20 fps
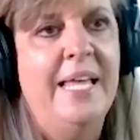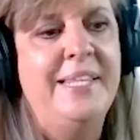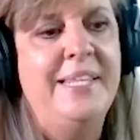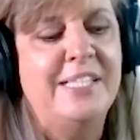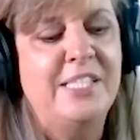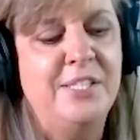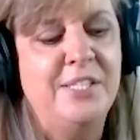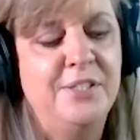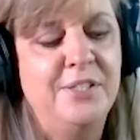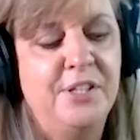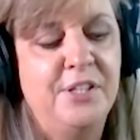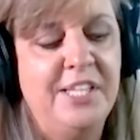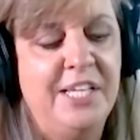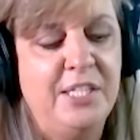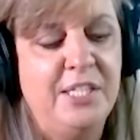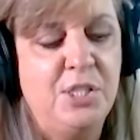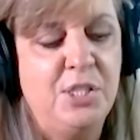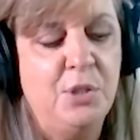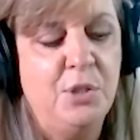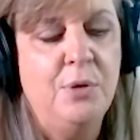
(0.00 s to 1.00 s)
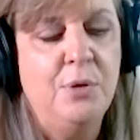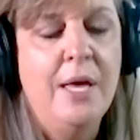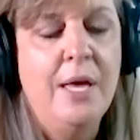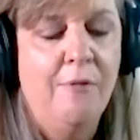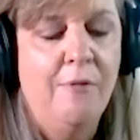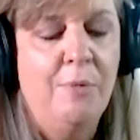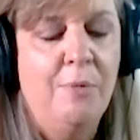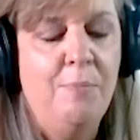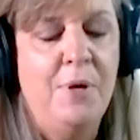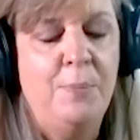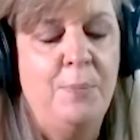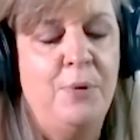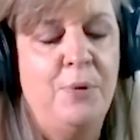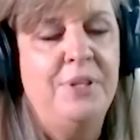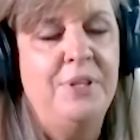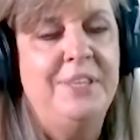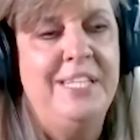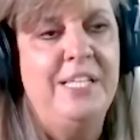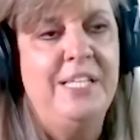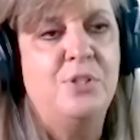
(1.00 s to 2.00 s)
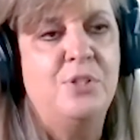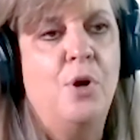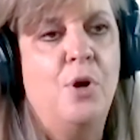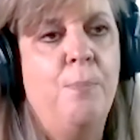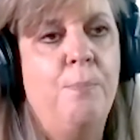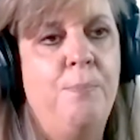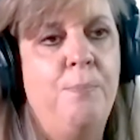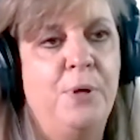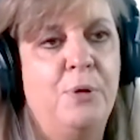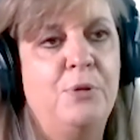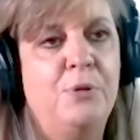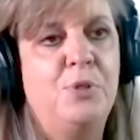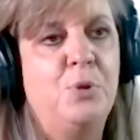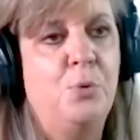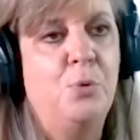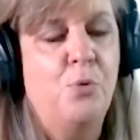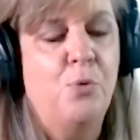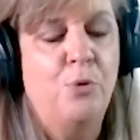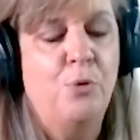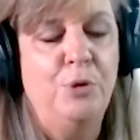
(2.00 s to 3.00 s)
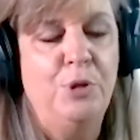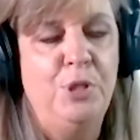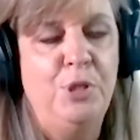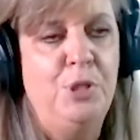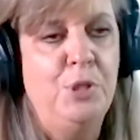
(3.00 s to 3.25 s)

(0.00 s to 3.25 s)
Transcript: and that's another thing too. Remember, these are built to order.